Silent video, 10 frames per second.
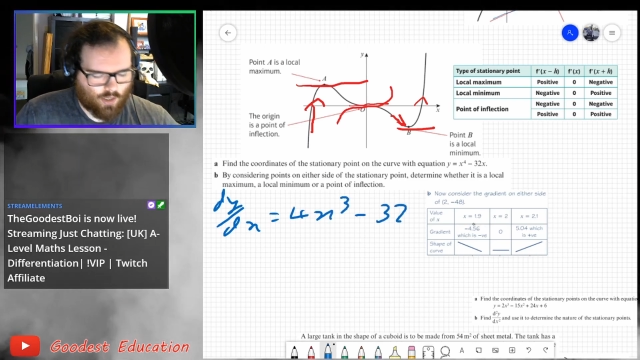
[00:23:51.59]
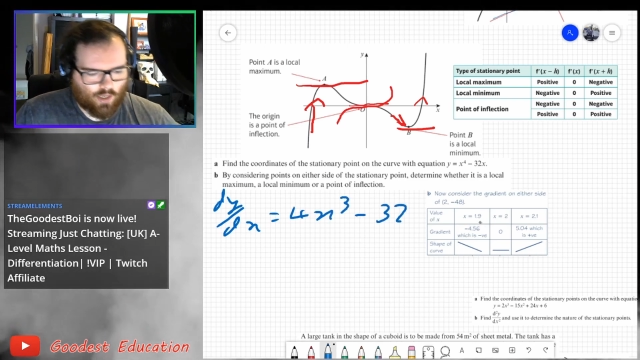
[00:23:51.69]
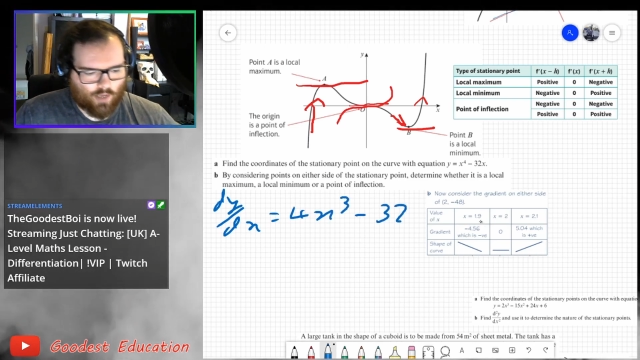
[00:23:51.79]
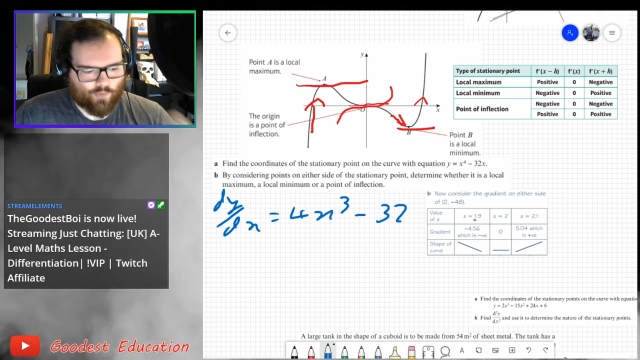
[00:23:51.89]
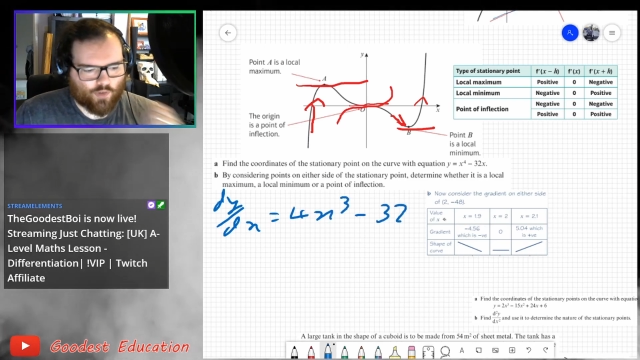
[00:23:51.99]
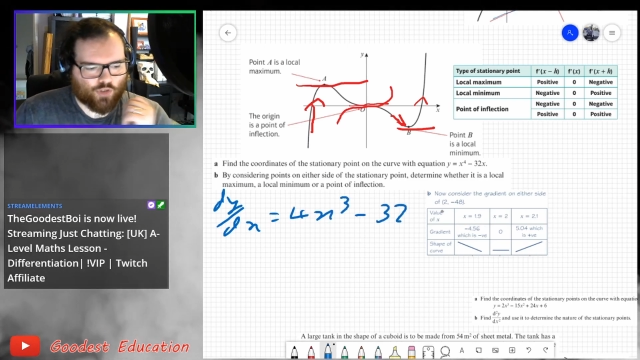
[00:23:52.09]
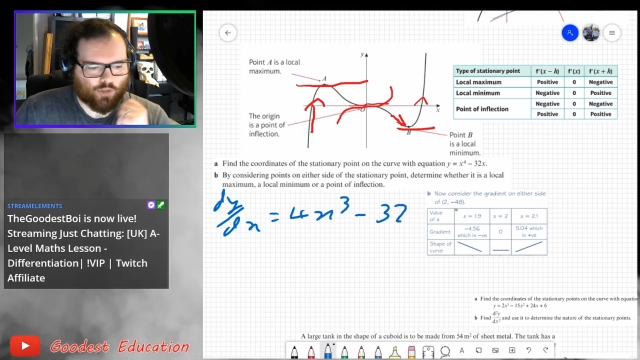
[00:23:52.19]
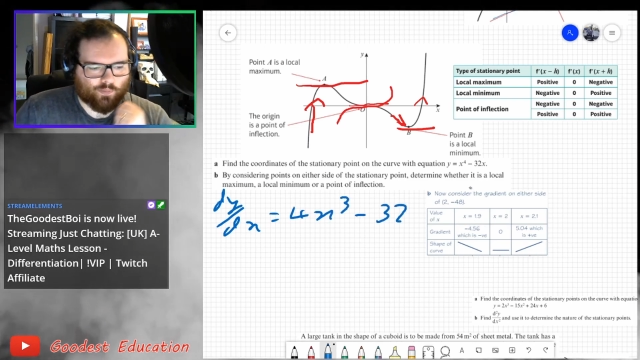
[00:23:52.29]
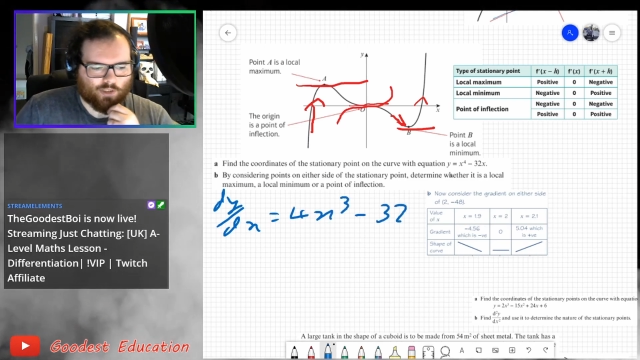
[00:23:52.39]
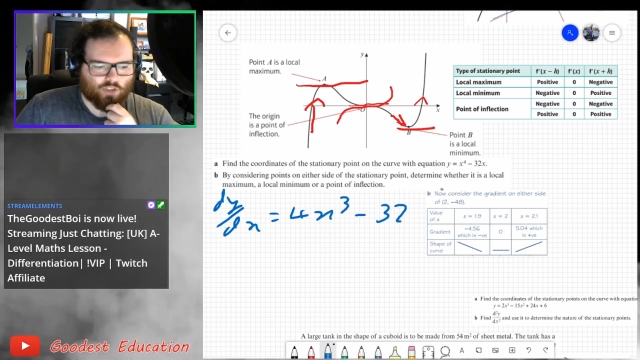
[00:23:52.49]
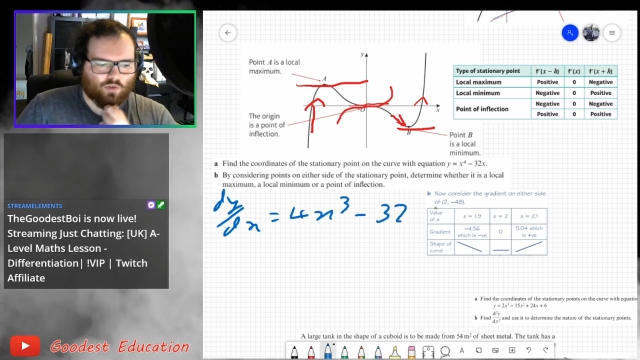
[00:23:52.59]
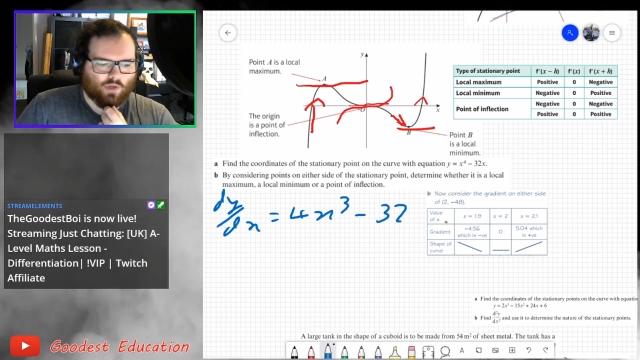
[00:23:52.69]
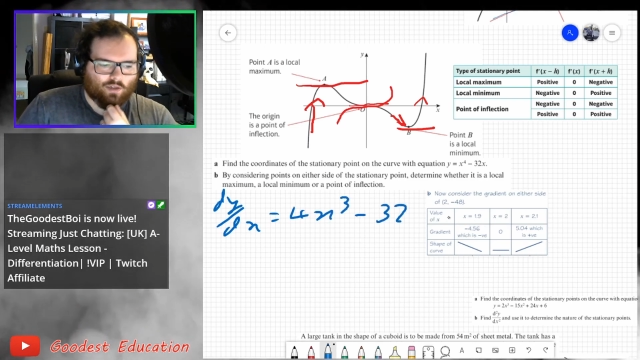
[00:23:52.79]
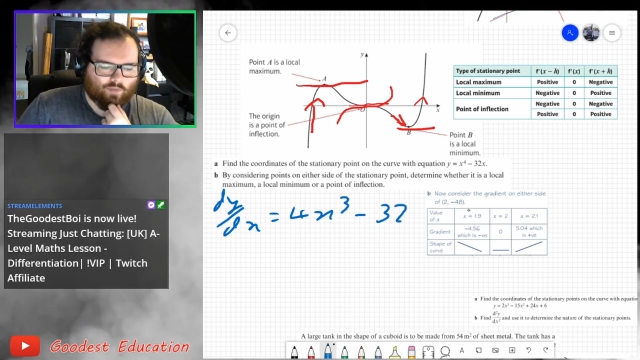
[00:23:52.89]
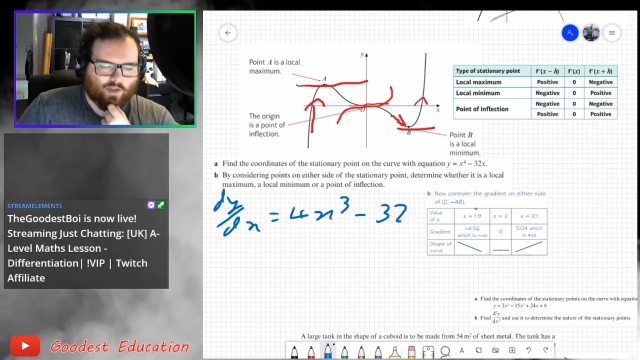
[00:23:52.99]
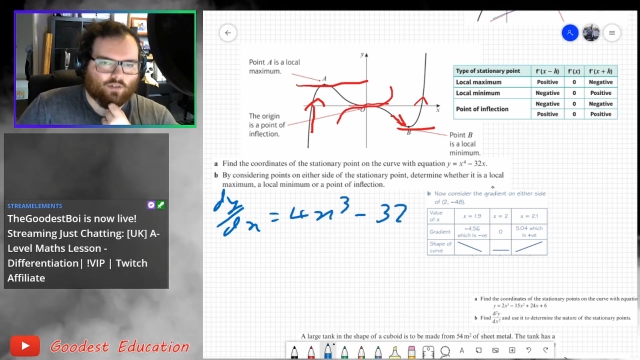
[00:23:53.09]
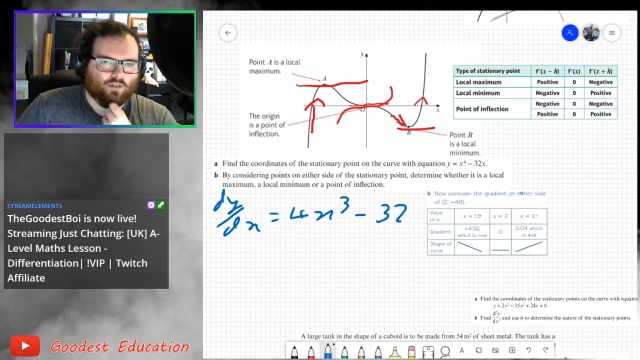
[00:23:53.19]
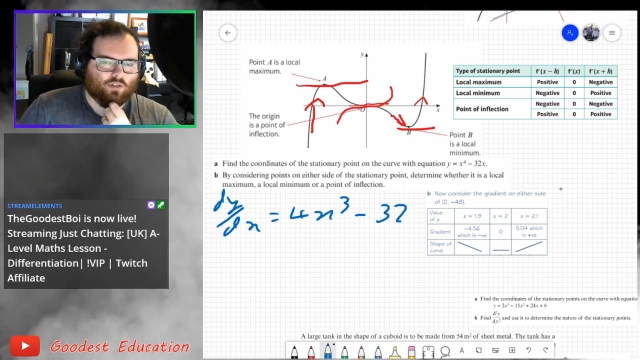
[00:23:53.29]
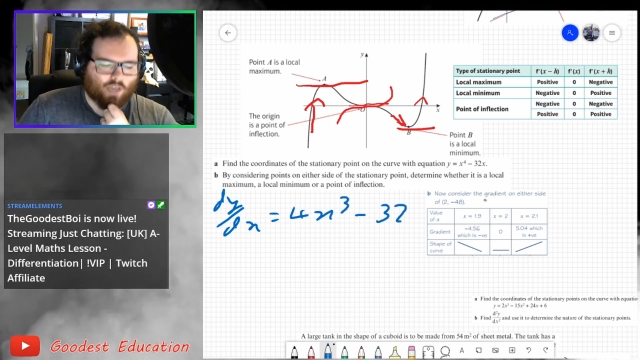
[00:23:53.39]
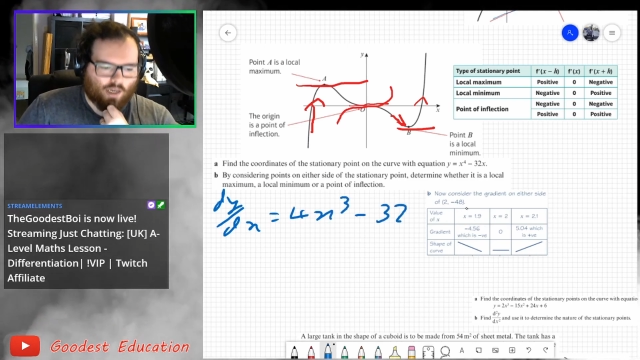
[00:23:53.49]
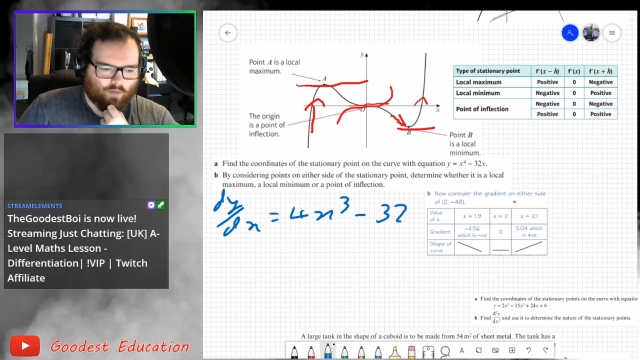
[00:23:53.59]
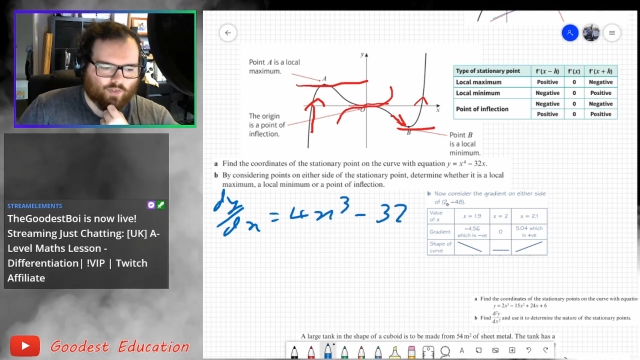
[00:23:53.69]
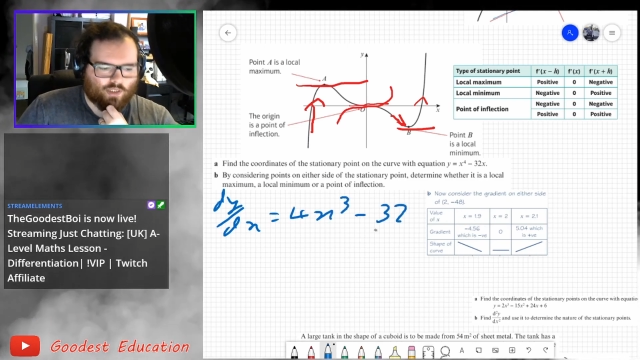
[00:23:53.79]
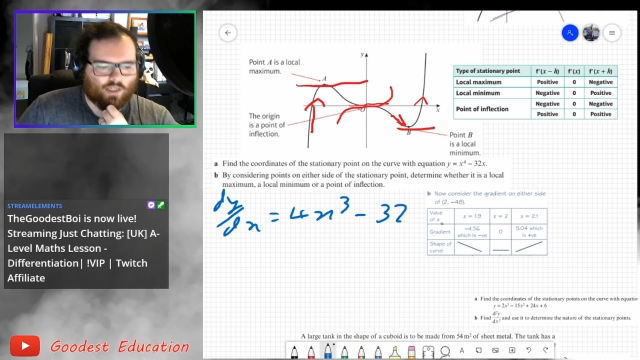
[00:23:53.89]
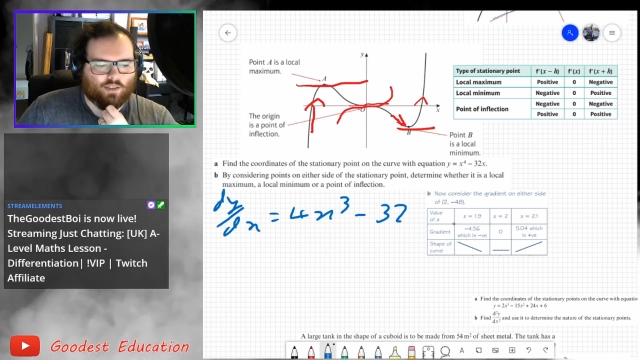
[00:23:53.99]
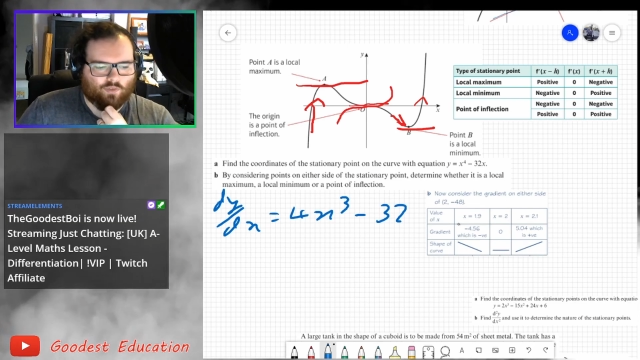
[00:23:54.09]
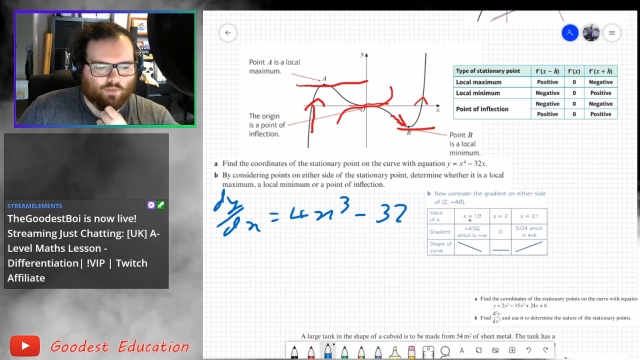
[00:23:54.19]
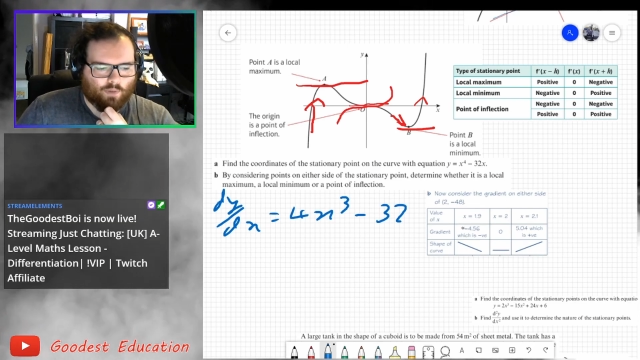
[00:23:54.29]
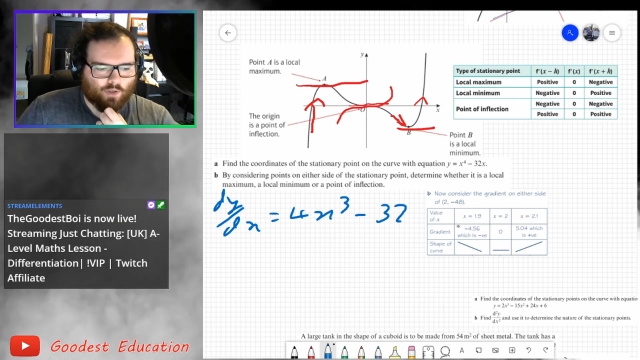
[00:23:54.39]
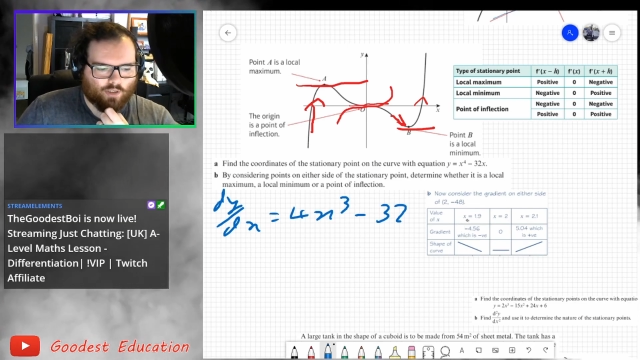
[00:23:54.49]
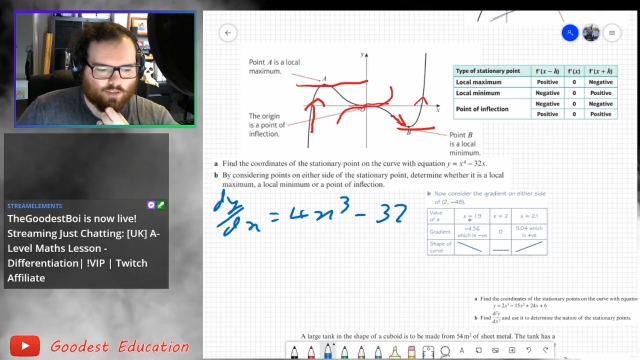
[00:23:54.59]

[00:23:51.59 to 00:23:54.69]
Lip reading: If you substitute in values either side of the point,